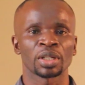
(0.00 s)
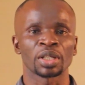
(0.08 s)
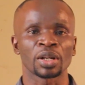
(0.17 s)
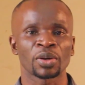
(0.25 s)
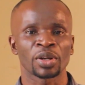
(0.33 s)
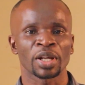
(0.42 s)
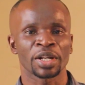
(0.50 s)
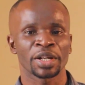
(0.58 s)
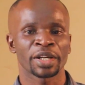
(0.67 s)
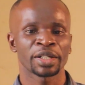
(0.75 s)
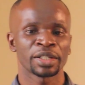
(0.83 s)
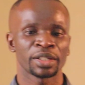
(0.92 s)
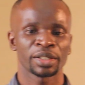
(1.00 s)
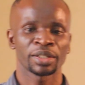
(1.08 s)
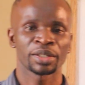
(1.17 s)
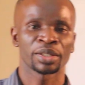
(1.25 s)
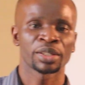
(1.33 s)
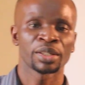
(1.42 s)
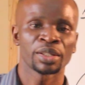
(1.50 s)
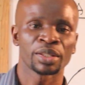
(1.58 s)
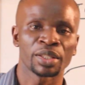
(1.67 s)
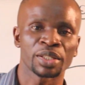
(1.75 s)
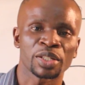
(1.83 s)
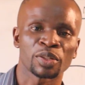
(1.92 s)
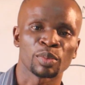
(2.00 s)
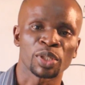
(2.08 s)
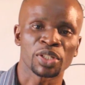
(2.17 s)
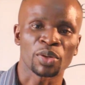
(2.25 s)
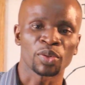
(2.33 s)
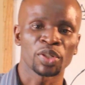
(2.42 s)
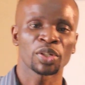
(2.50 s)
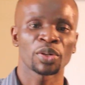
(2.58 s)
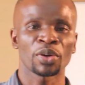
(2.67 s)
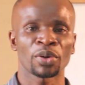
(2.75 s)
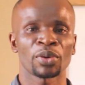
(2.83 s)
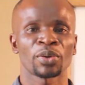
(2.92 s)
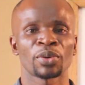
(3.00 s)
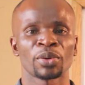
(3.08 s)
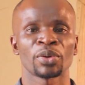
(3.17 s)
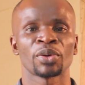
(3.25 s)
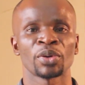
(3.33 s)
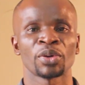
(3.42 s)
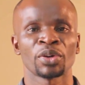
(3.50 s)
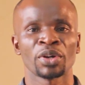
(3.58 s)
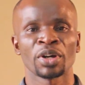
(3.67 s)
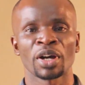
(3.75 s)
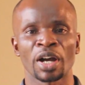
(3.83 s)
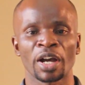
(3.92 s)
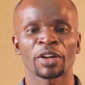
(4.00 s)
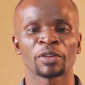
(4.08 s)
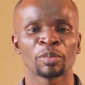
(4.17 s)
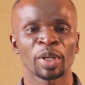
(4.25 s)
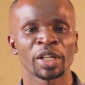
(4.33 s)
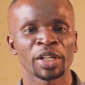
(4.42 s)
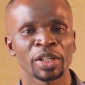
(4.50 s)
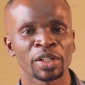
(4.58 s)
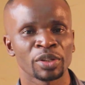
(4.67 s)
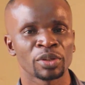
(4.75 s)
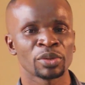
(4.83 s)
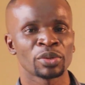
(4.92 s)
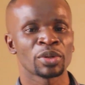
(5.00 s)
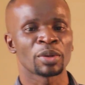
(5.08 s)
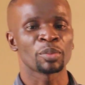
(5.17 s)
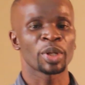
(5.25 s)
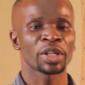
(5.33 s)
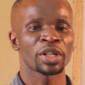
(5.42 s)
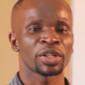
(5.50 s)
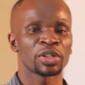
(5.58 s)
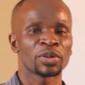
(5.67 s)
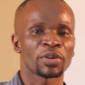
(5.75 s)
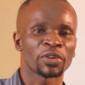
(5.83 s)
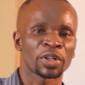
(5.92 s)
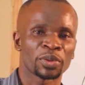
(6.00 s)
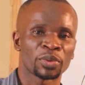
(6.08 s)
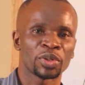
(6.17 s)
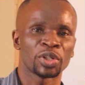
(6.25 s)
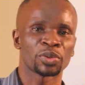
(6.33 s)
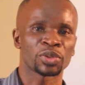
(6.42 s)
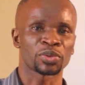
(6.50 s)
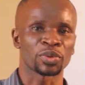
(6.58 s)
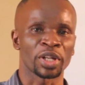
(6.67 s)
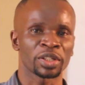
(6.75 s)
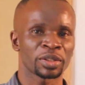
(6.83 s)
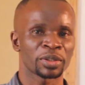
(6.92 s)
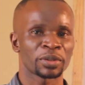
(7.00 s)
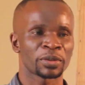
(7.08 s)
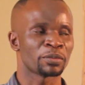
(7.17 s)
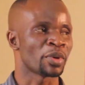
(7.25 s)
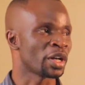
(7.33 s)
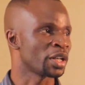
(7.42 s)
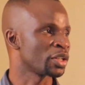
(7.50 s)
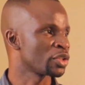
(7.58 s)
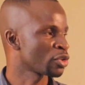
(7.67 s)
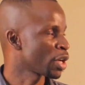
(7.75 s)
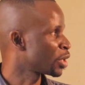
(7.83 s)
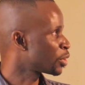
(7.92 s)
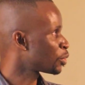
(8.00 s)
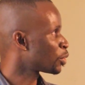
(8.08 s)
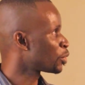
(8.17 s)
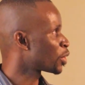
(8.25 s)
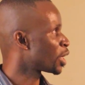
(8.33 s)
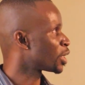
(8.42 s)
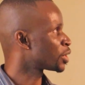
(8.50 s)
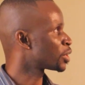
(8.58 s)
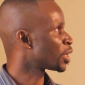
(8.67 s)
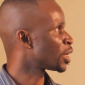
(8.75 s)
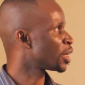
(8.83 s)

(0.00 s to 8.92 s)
Hello, Lana. This is Mr. Odingo. I'm bringing you a very good news today by trying to look at